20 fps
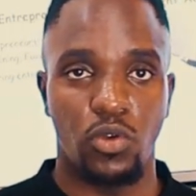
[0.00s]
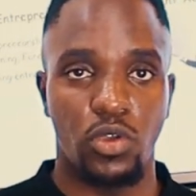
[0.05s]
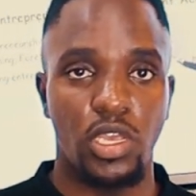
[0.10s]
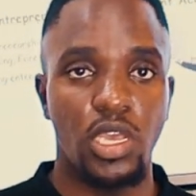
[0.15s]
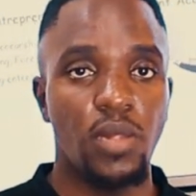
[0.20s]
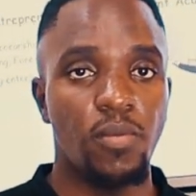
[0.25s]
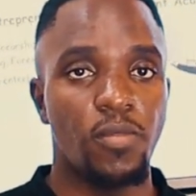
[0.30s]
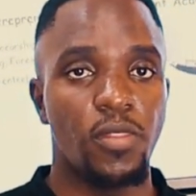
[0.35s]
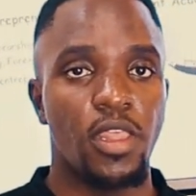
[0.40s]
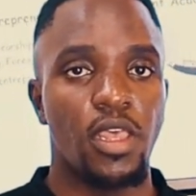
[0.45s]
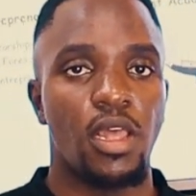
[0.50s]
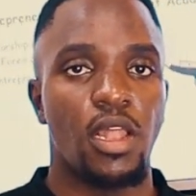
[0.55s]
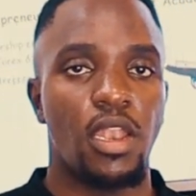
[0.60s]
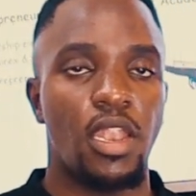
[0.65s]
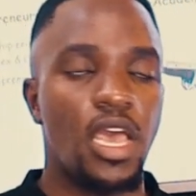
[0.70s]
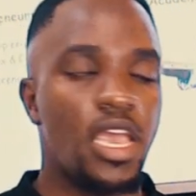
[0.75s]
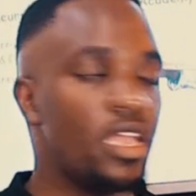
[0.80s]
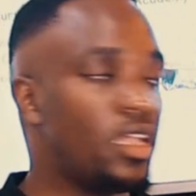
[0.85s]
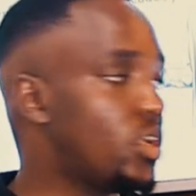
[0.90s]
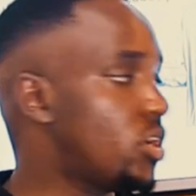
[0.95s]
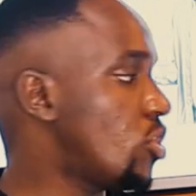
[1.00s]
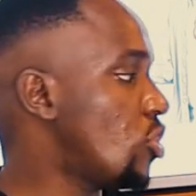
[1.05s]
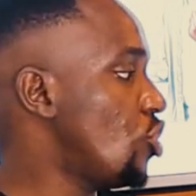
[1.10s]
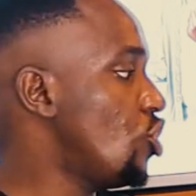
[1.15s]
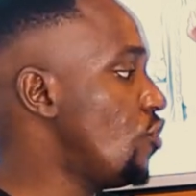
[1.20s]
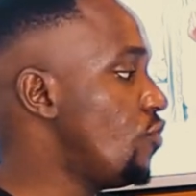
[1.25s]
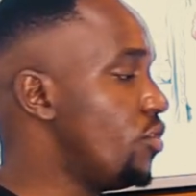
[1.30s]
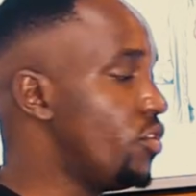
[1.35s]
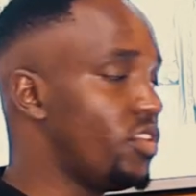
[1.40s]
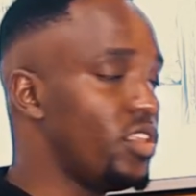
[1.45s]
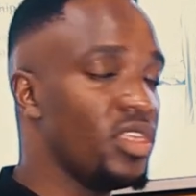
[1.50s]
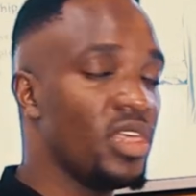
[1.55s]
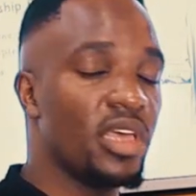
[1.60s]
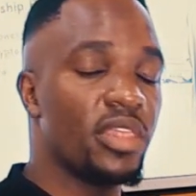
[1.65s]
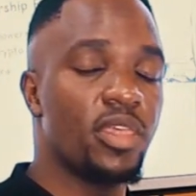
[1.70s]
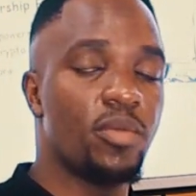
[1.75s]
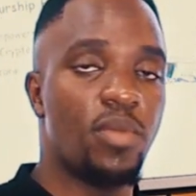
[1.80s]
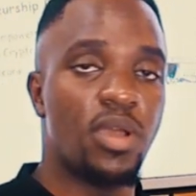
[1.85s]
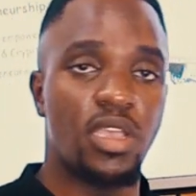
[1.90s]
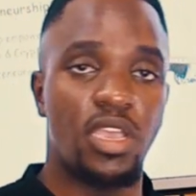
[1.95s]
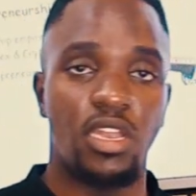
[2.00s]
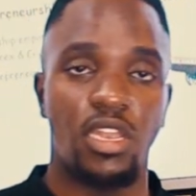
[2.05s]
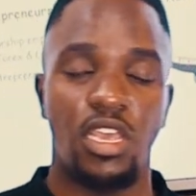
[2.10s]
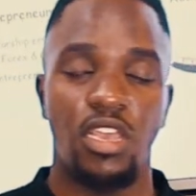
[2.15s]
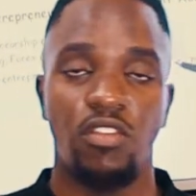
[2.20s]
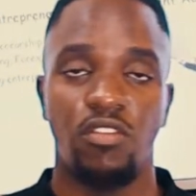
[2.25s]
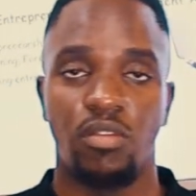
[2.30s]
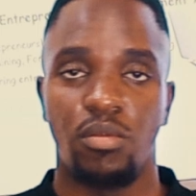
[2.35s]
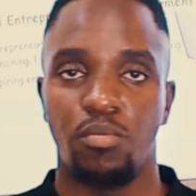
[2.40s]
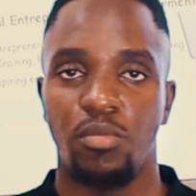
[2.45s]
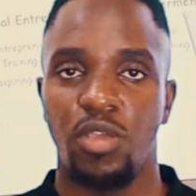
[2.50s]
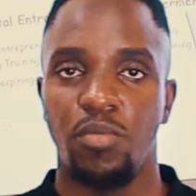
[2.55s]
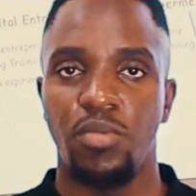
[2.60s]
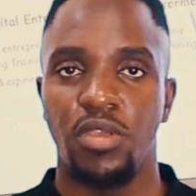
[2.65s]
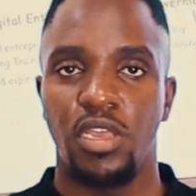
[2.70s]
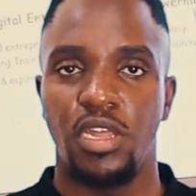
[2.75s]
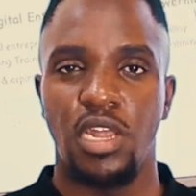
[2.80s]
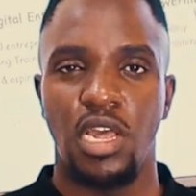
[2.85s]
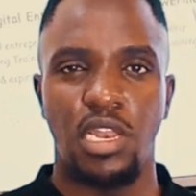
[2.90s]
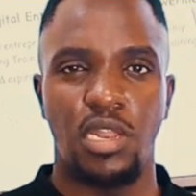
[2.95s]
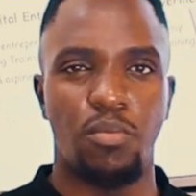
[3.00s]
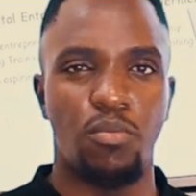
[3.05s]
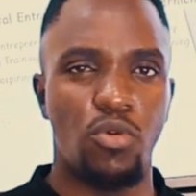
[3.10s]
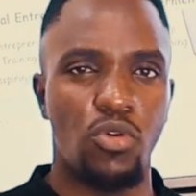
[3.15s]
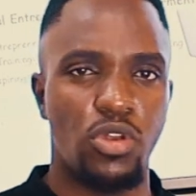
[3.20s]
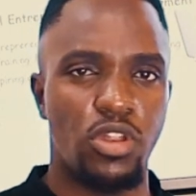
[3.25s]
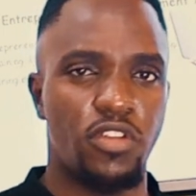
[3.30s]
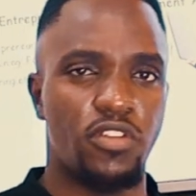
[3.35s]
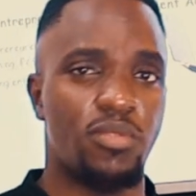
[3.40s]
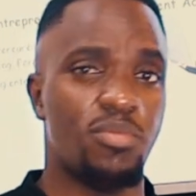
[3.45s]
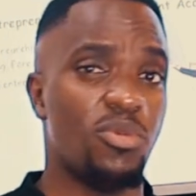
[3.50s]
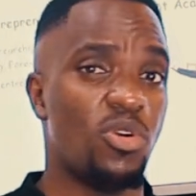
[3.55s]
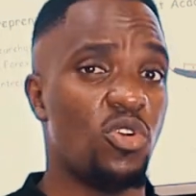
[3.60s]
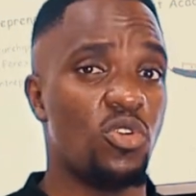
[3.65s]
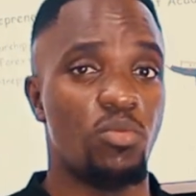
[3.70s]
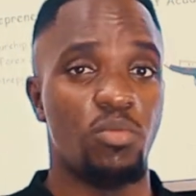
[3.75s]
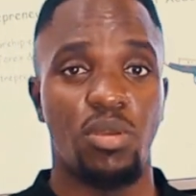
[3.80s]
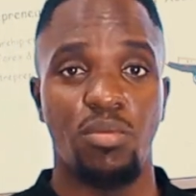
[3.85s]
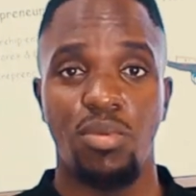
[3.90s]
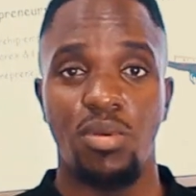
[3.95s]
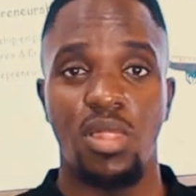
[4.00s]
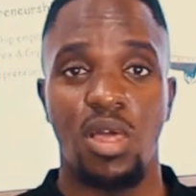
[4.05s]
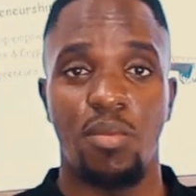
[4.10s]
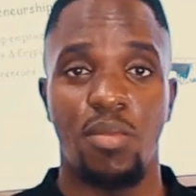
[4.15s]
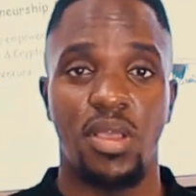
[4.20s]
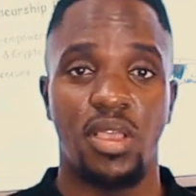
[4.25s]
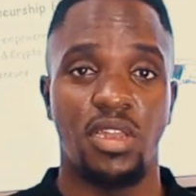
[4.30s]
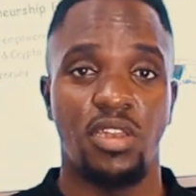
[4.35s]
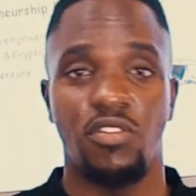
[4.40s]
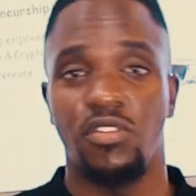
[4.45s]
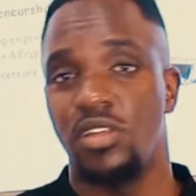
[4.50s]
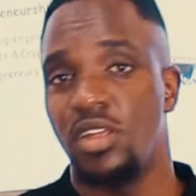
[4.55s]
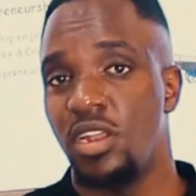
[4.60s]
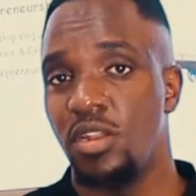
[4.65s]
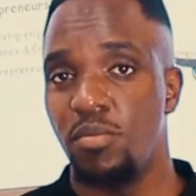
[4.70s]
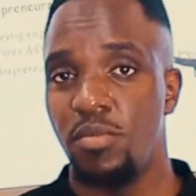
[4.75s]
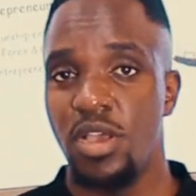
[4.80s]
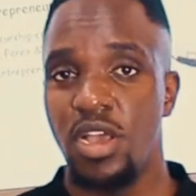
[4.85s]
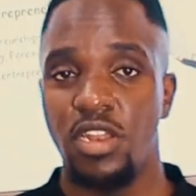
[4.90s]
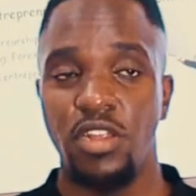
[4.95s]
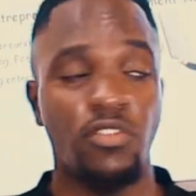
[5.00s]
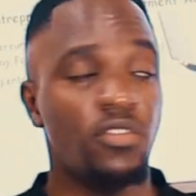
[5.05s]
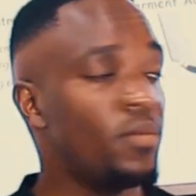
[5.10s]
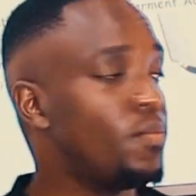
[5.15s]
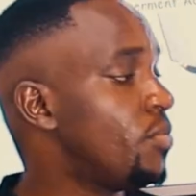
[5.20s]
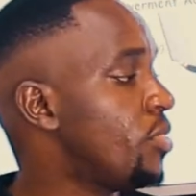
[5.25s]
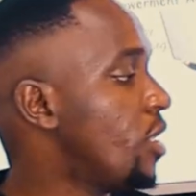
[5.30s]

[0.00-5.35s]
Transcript: Okay, like if you see that the market is maybe clearly bullish or maybe the market is clearly bearish,